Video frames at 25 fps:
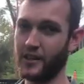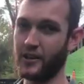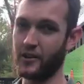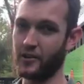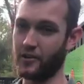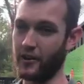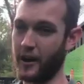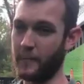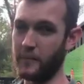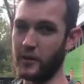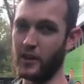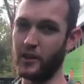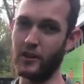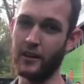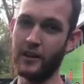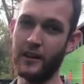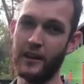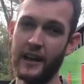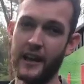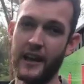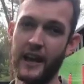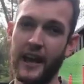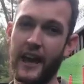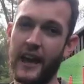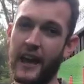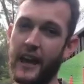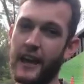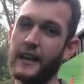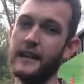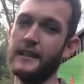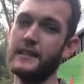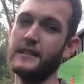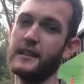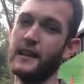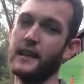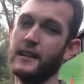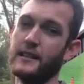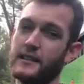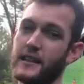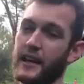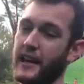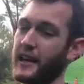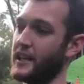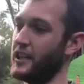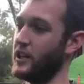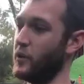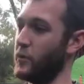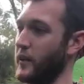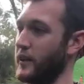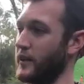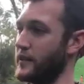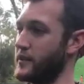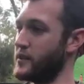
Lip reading: grab you, and take you in.